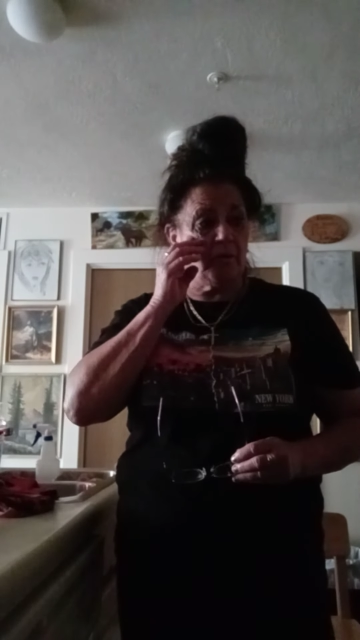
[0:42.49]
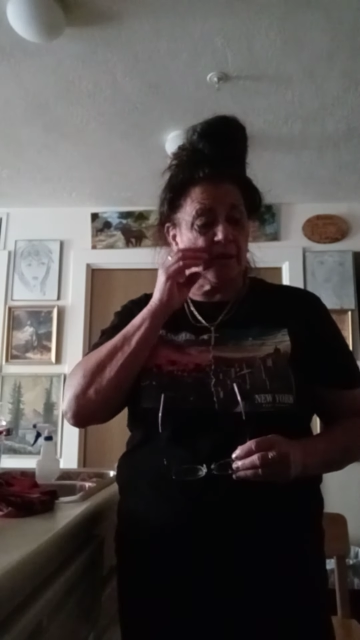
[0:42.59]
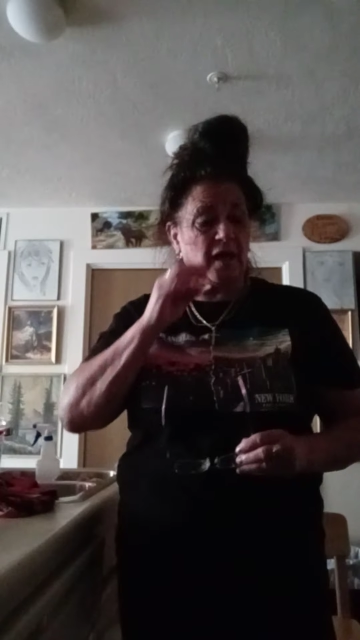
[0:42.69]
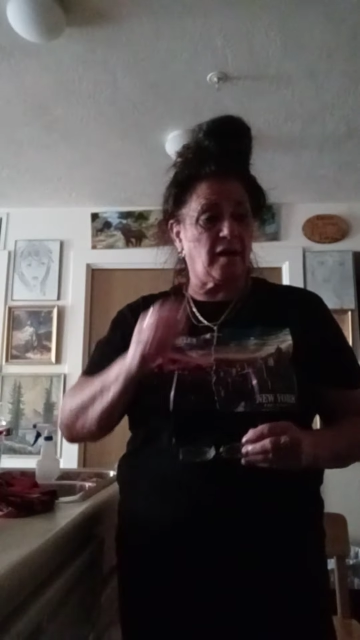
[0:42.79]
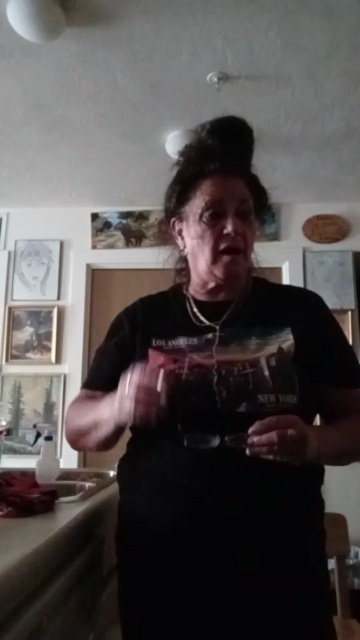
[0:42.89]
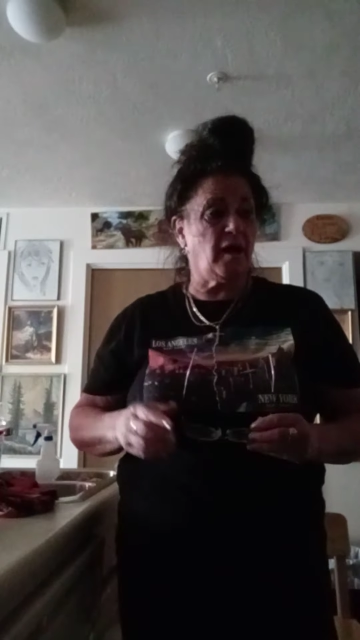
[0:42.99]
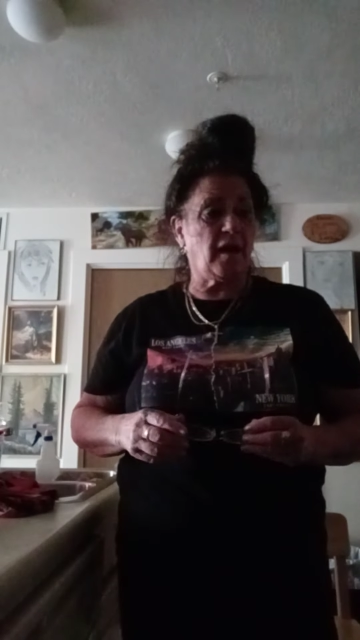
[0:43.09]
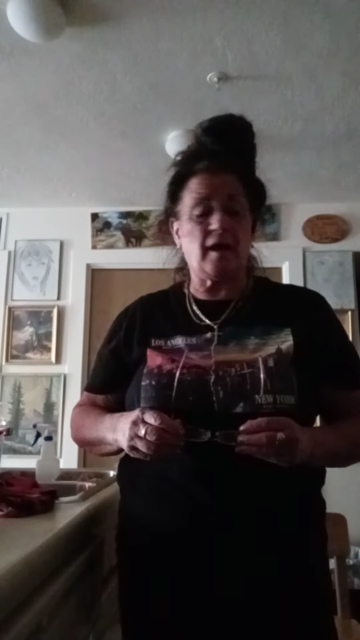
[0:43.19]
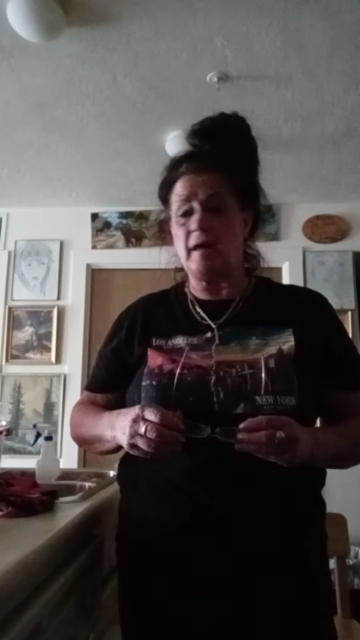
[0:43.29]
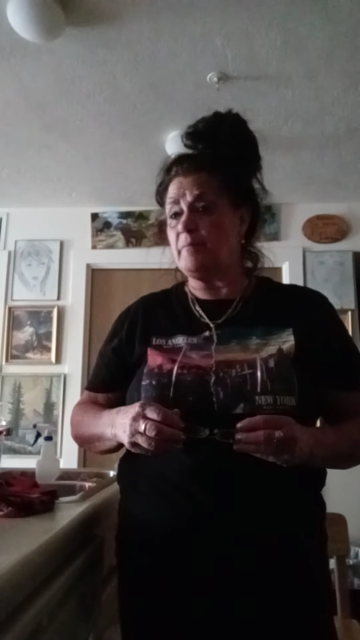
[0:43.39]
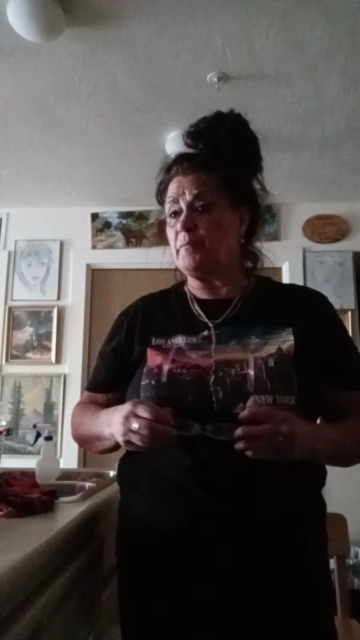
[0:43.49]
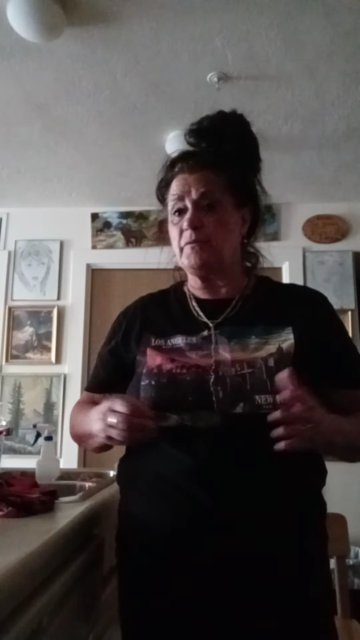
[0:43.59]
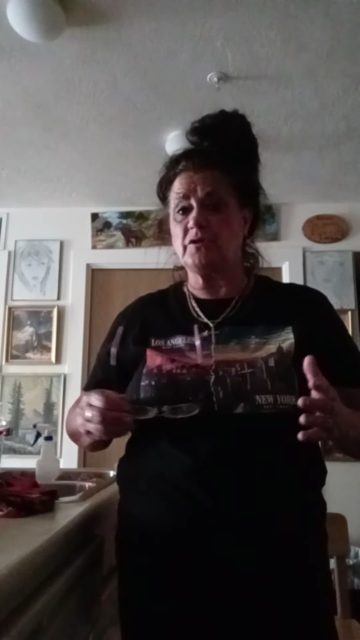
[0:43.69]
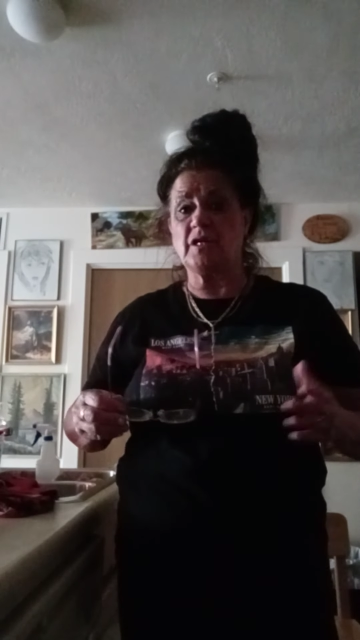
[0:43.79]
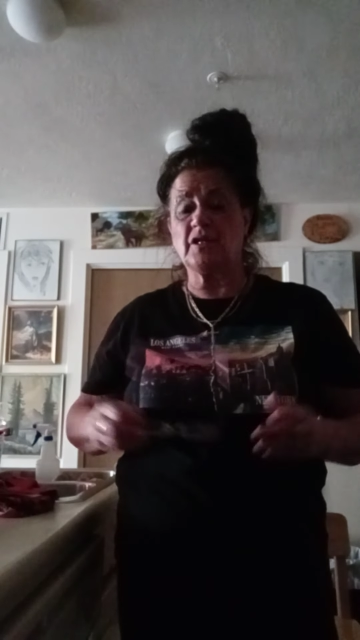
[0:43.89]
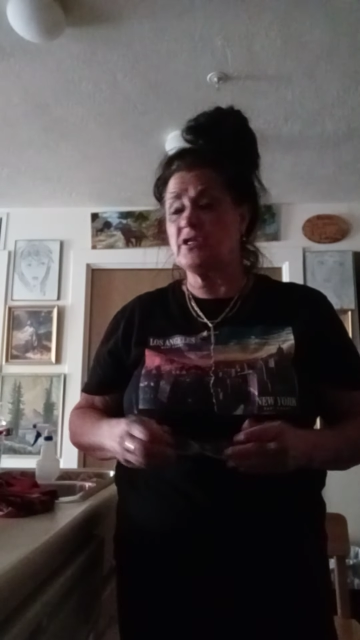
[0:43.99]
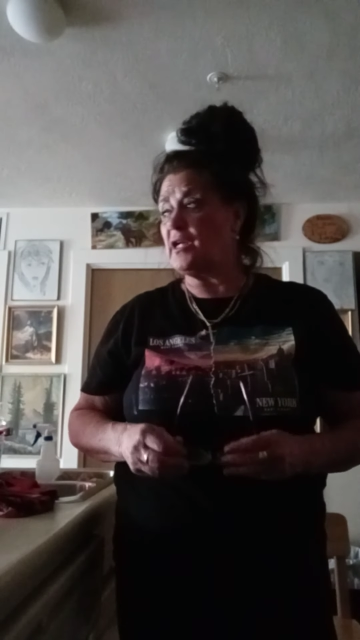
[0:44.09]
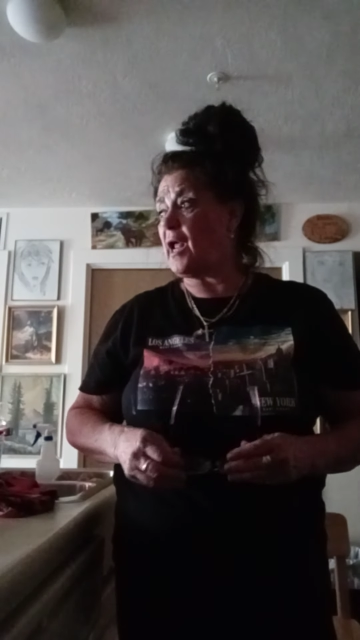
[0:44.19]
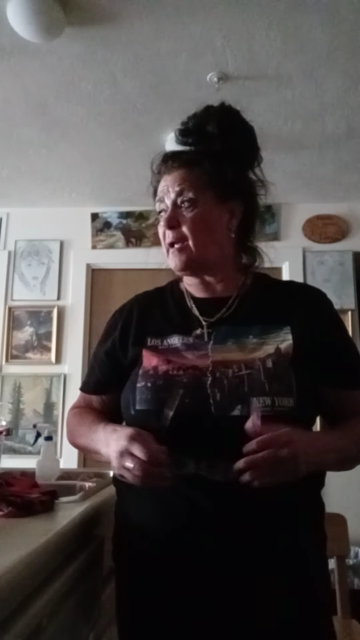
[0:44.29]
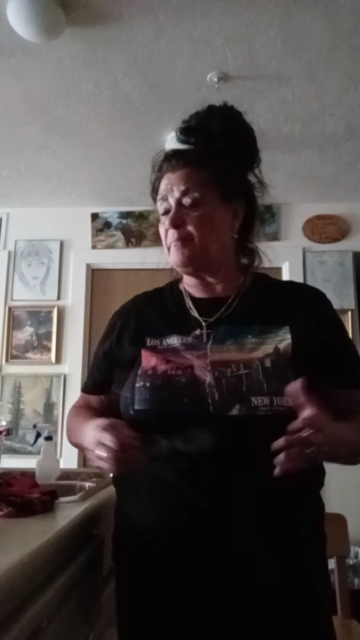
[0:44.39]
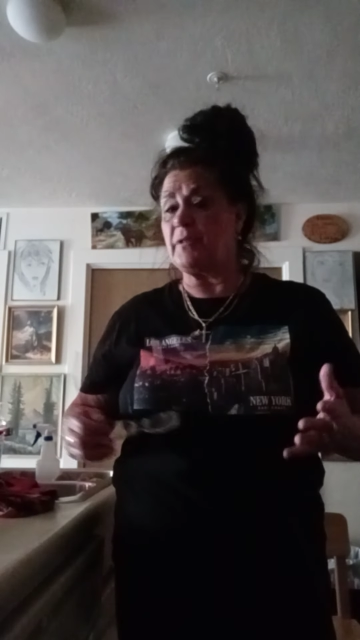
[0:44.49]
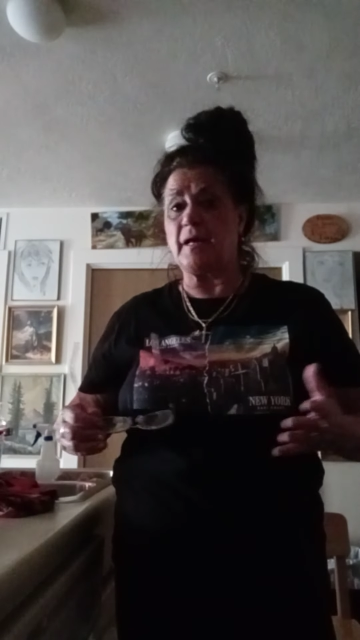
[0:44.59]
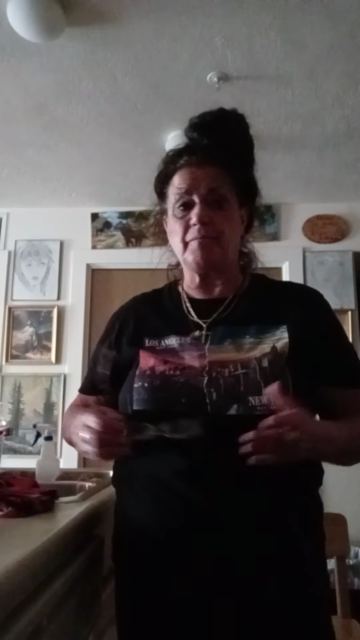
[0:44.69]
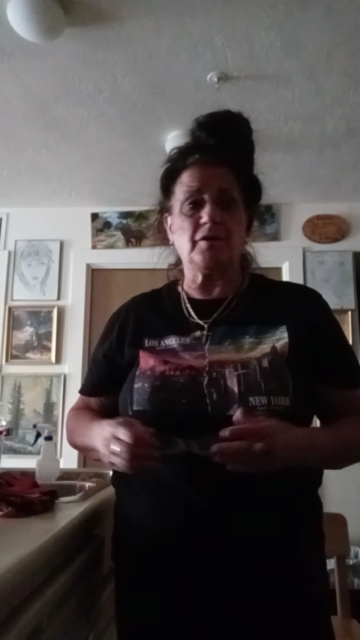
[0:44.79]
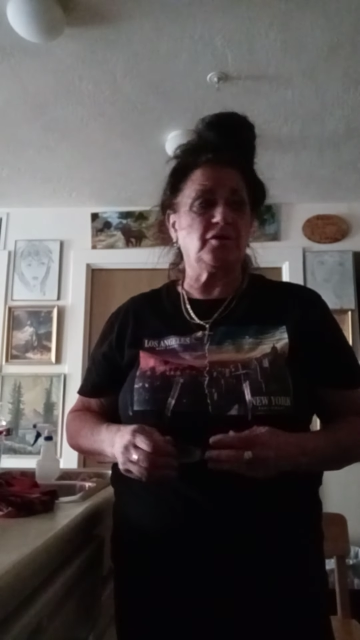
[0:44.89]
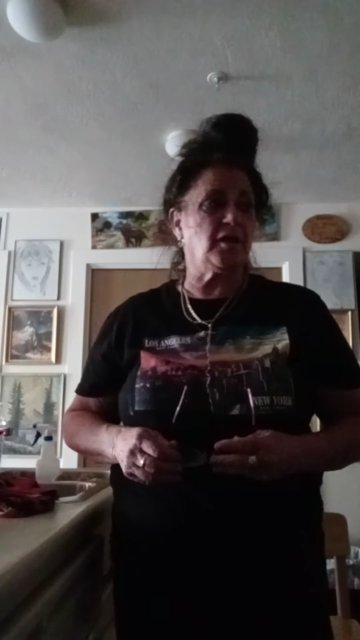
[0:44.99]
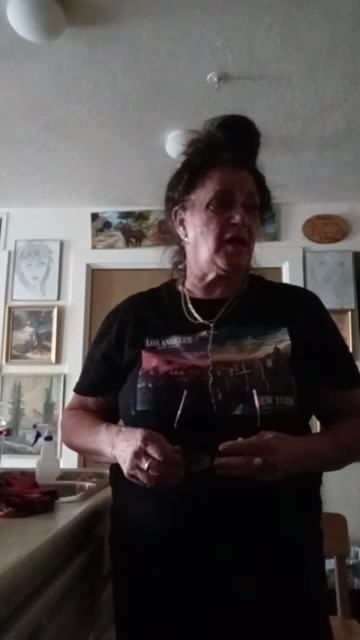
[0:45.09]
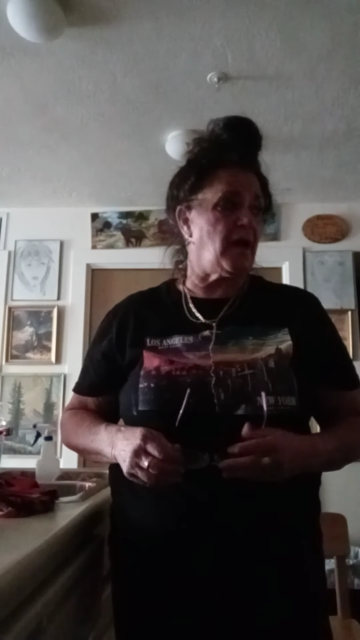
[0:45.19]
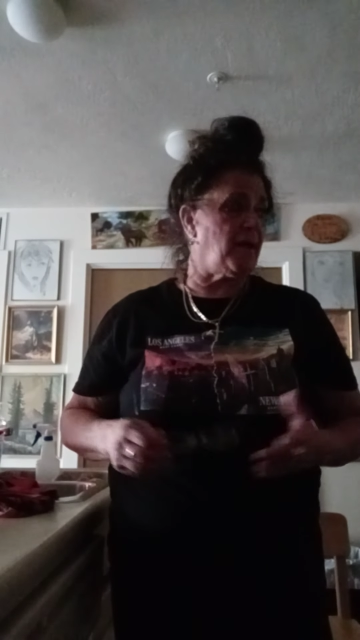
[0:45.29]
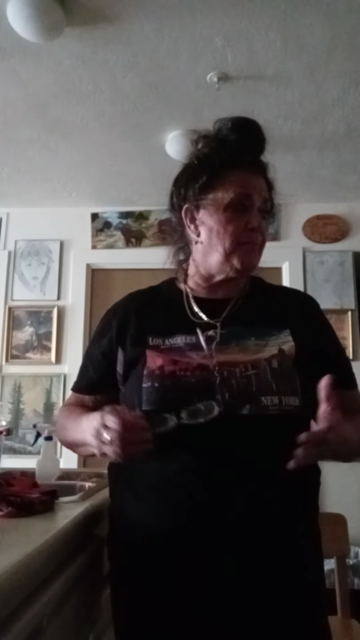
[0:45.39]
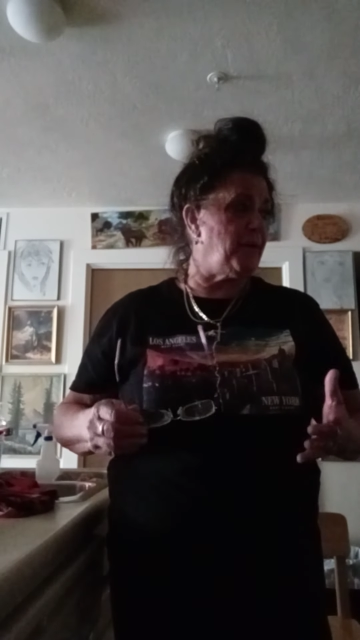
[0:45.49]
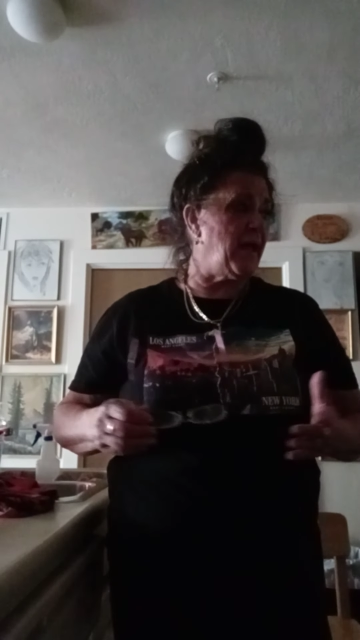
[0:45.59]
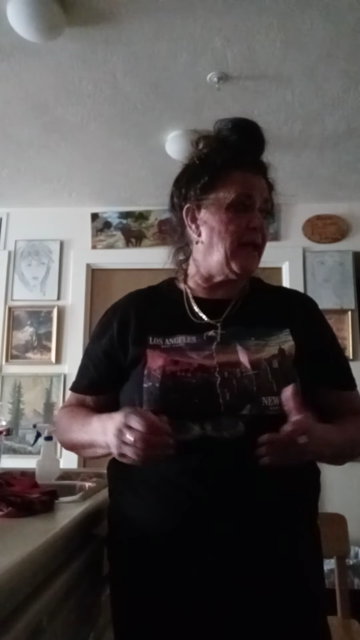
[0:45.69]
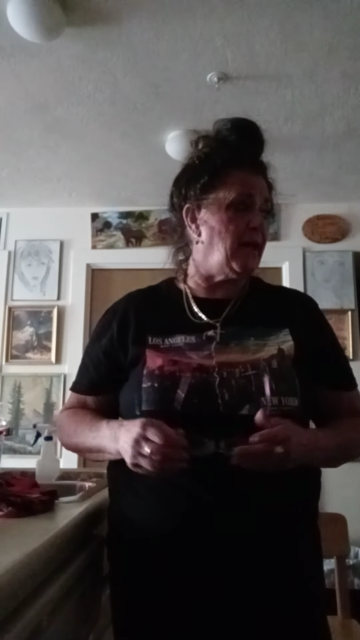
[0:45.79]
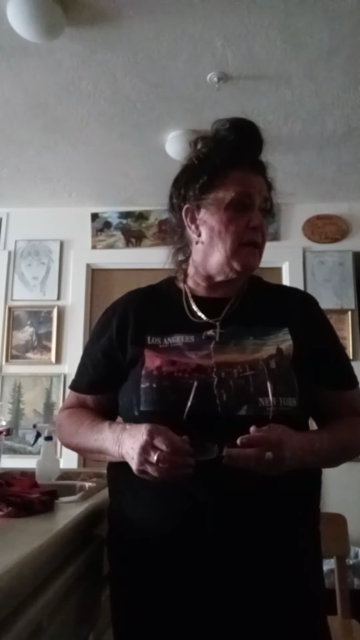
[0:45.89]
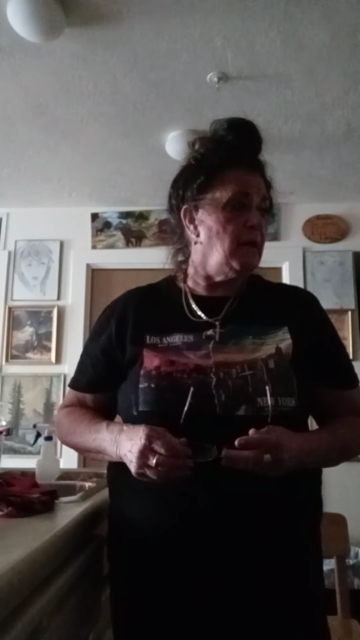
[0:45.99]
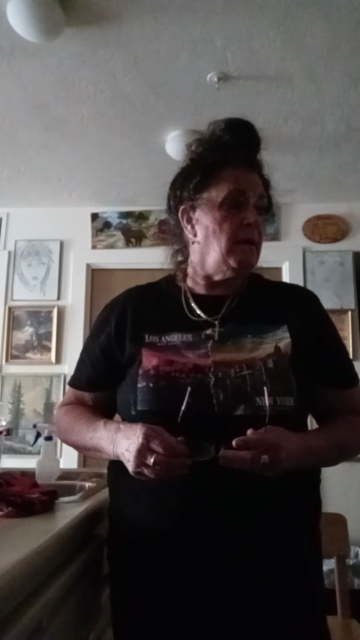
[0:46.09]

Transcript: Thank God I, I'm a musician. I can play music. I can paint.